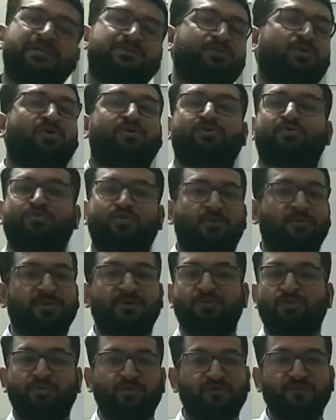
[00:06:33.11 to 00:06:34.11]
as
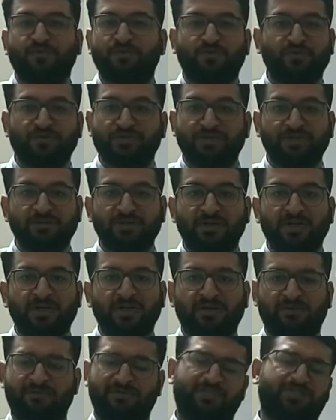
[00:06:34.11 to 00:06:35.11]
autotrophic mode of nutrition,
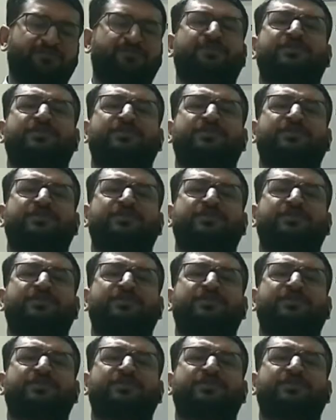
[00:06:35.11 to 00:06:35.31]
which is